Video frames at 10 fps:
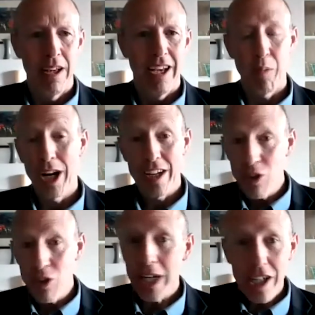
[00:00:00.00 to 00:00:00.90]
And when I
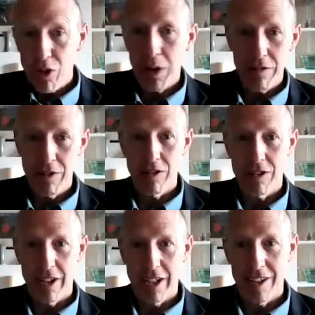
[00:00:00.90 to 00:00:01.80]
do each one of those
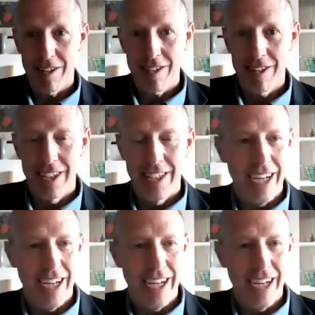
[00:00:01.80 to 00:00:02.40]
things,